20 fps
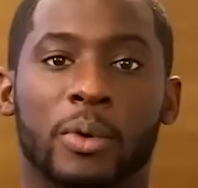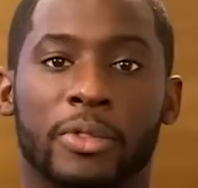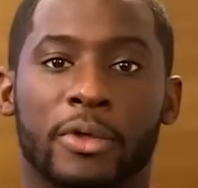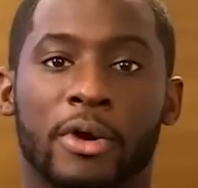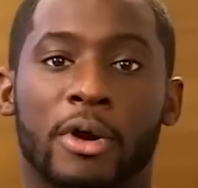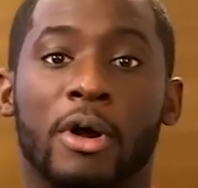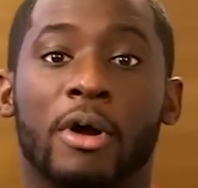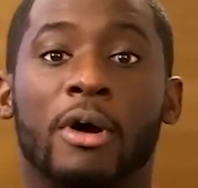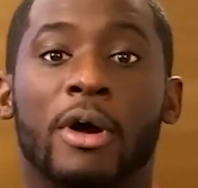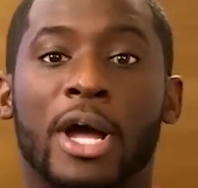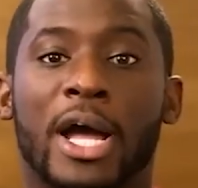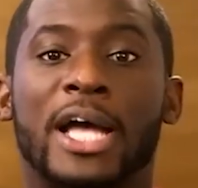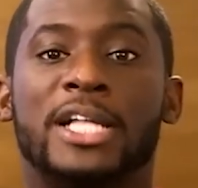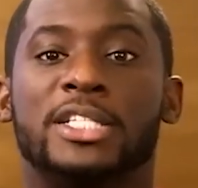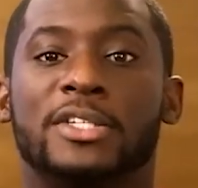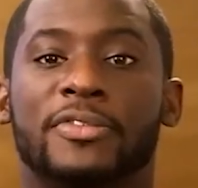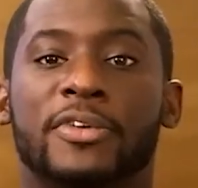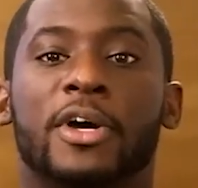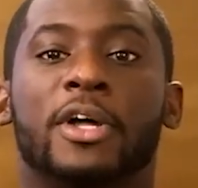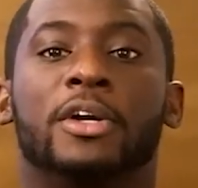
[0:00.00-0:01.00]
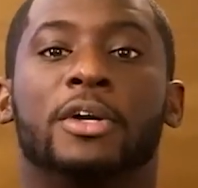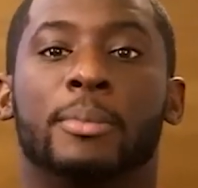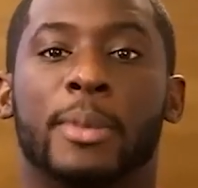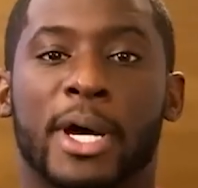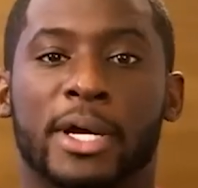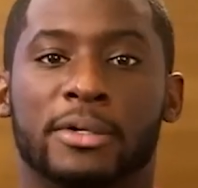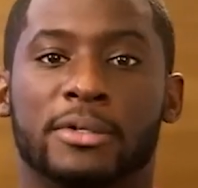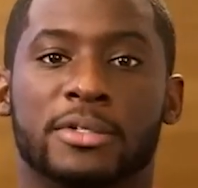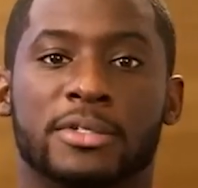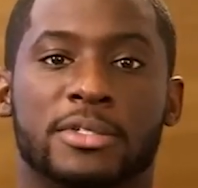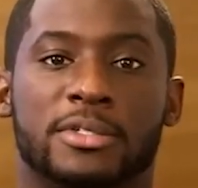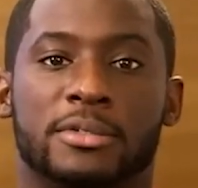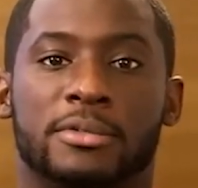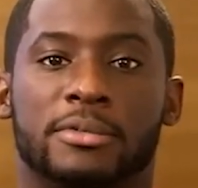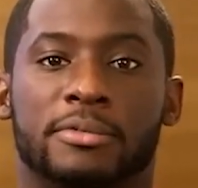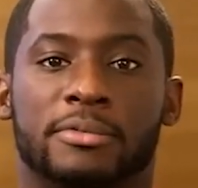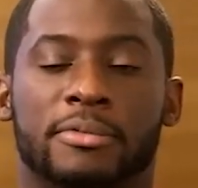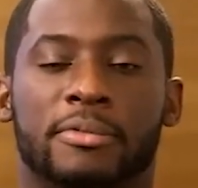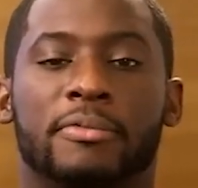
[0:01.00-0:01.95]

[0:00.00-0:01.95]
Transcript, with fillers: Well, there are all kinds of color models.